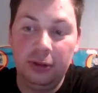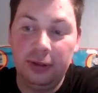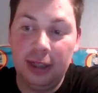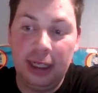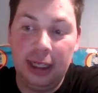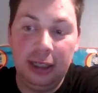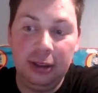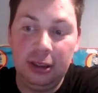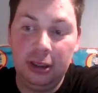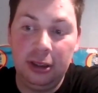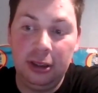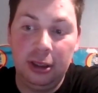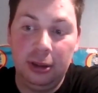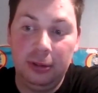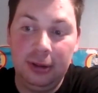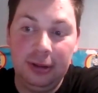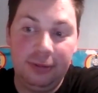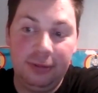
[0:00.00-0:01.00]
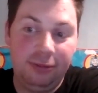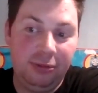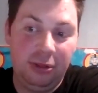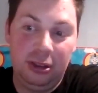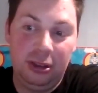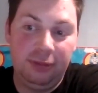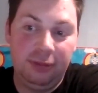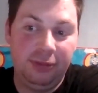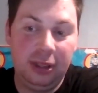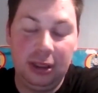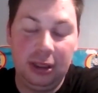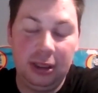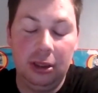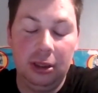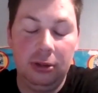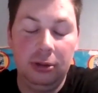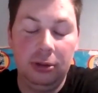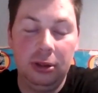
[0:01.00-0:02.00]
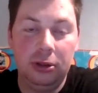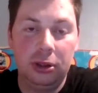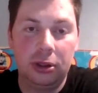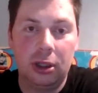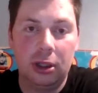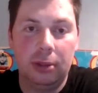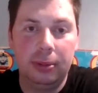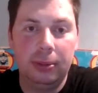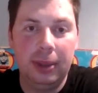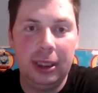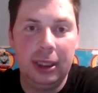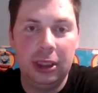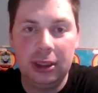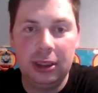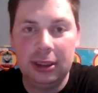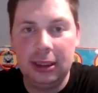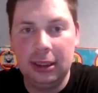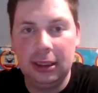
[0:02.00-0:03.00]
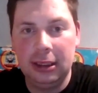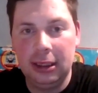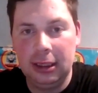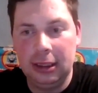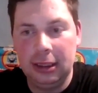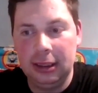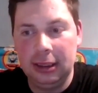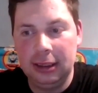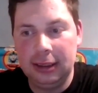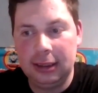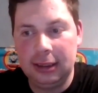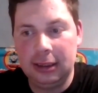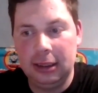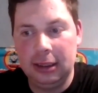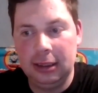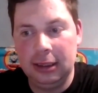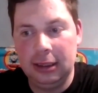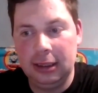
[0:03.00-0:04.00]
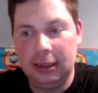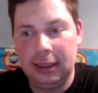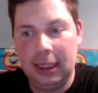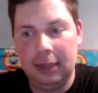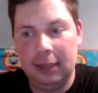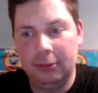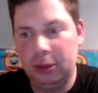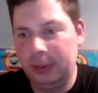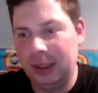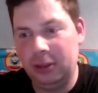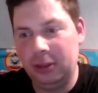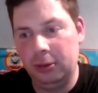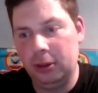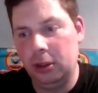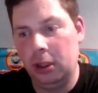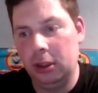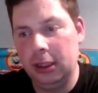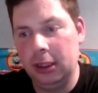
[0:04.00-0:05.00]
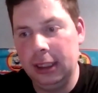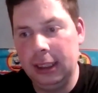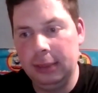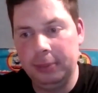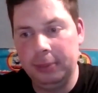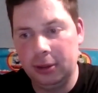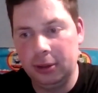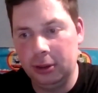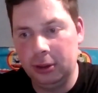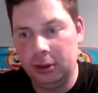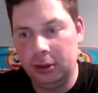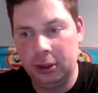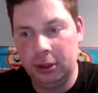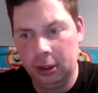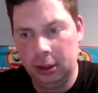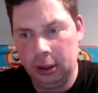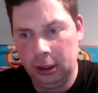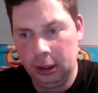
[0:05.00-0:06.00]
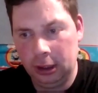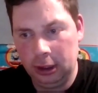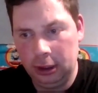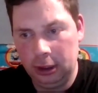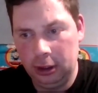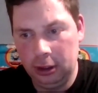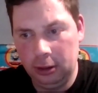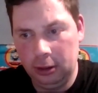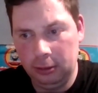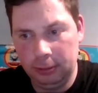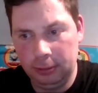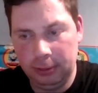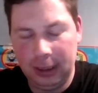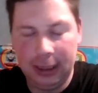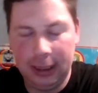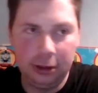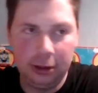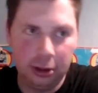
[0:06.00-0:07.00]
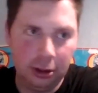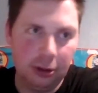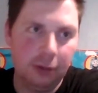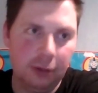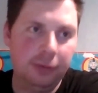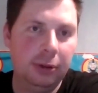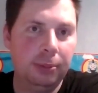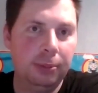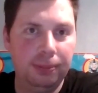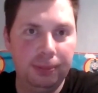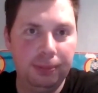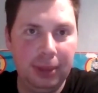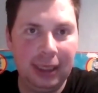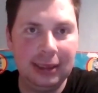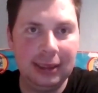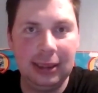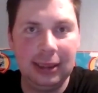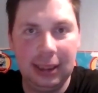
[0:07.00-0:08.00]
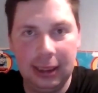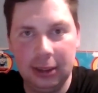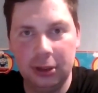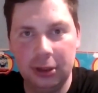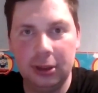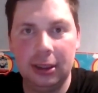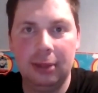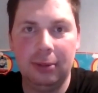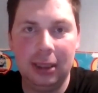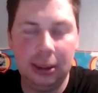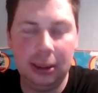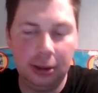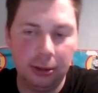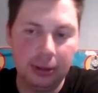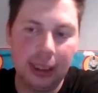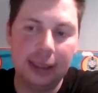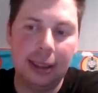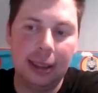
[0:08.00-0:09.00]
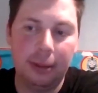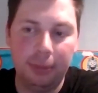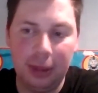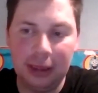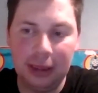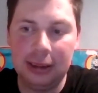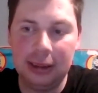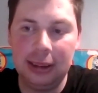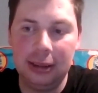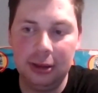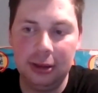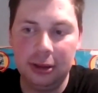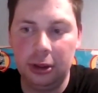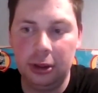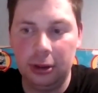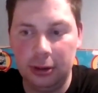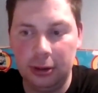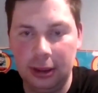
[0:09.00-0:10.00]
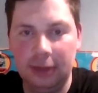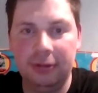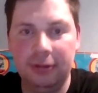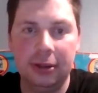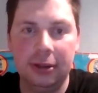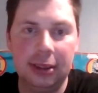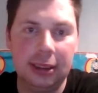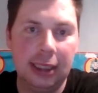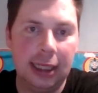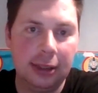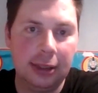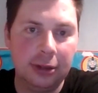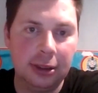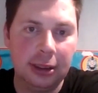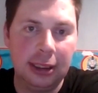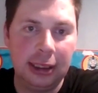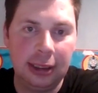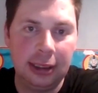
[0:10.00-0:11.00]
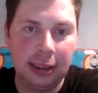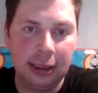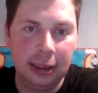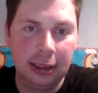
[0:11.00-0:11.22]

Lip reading: far. You just got to be patient in this time, especially with non-league, because players are looking for better deals, and then when they don't get them better deals, they filter down to